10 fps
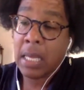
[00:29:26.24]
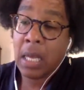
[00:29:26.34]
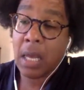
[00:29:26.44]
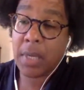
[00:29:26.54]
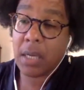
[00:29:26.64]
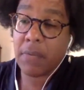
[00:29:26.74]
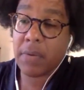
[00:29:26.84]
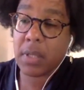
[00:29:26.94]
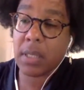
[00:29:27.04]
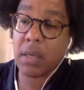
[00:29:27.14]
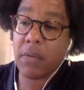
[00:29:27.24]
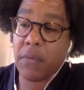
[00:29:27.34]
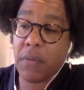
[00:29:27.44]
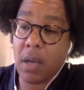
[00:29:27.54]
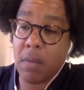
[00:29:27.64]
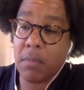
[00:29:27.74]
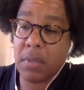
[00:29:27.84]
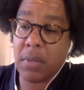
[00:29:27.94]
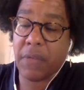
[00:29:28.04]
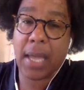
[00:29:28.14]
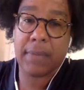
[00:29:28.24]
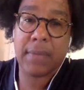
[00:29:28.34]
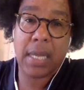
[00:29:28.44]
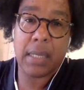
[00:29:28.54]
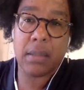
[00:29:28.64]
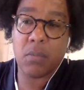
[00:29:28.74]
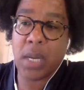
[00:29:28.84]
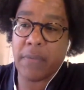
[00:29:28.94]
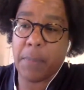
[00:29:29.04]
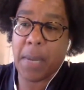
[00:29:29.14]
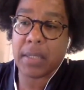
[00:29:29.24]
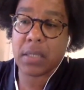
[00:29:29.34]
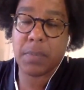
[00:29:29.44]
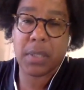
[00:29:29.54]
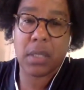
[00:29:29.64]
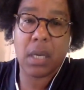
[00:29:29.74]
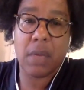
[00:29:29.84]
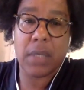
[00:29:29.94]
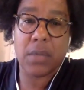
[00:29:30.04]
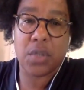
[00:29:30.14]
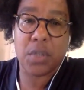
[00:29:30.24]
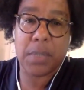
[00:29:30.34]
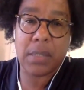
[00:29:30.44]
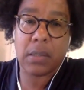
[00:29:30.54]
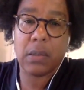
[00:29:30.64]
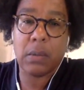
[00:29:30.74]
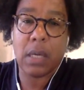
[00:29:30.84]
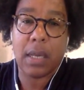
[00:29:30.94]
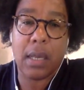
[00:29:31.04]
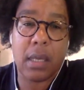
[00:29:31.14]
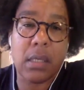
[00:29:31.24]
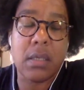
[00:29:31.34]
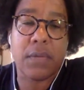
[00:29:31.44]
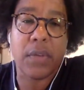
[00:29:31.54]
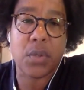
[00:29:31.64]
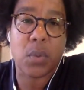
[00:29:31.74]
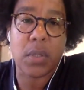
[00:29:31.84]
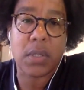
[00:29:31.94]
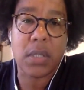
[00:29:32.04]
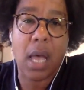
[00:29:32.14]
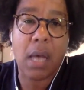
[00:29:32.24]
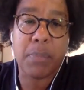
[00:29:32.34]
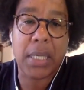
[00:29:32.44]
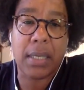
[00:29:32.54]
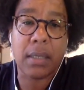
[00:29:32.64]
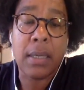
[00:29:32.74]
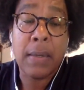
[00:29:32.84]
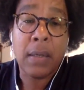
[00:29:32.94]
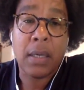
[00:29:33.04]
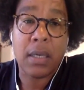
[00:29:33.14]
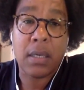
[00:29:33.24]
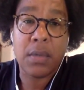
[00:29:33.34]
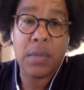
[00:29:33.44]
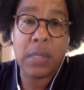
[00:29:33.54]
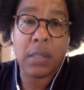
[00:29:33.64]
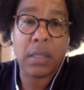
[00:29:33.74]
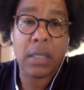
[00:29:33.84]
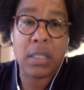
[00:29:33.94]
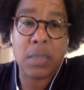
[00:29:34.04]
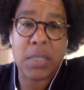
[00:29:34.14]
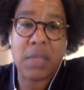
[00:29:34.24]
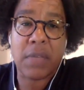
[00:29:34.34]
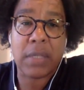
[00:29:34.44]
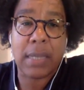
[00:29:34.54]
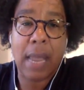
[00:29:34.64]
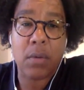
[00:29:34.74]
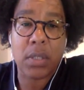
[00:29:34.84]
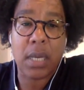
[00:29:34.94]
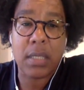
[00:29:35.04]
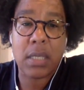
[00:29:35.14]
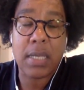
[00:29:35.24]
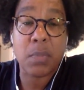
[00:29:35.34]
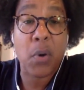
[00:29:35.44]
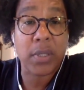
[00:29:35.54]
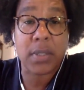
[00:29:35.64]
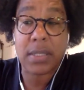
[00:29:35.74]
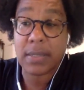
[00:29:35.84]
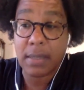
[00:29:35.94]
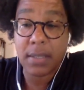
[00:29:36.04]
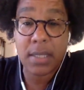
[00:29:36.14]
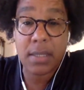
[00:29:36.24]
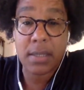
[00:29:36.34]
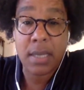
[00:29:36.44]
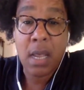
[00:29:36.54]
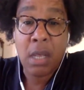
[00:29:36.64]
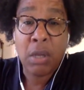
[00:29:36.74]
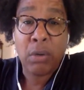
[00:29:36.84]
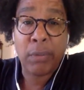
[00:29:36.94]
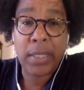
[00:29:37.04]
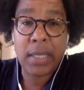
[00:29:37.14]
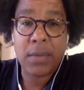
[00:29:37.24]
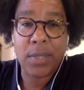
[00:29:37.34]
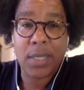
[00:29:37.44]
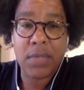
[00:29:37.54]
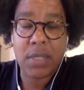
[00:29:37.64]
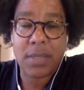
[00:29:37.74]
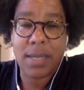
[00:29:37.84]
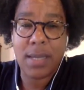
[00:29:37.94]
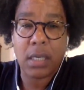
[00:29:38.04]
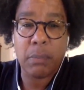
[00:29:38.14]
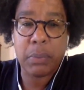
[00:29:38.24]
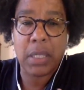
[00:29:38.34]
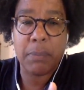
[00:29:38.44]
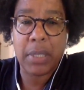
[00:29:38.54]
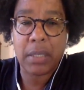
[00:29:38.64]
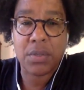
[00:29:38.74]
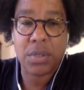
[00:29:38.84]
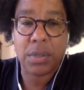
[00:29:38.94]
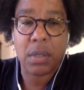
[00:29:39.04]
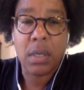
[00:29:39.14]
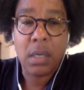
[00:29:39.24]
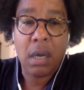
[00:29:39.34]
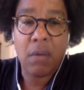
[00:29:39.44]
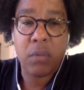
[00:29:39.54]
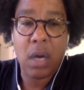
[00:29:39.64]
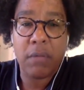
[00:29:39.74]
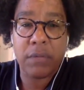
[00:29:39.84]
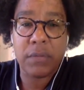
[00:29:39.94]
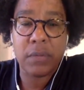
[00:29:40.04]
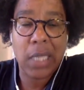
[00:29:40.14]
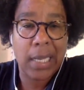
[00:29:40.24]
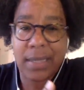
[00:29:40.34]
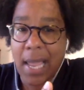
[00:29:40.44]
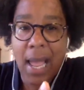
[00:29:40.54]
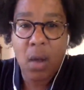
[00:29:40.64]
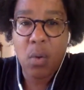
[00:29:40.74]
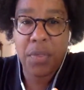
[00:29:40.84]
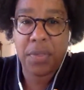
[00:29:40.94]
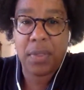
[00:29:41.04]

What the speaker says: I mean, everything from the fact that we have a possibility of LGBTQIA individuals not being uniquely and specifically counted as part of the census really only gives us an incomplete picture of like the health